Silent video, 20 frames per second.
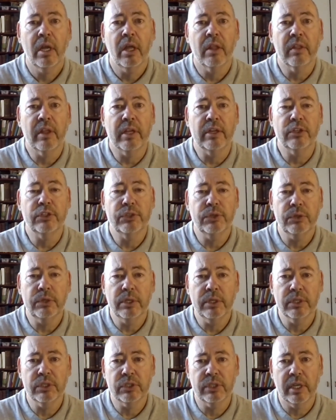Then Judah
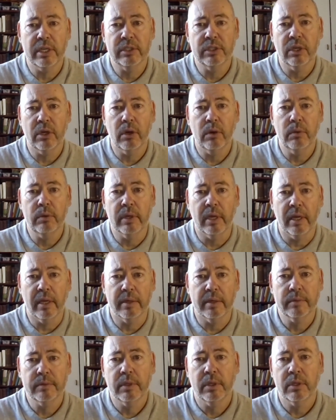said to Onan,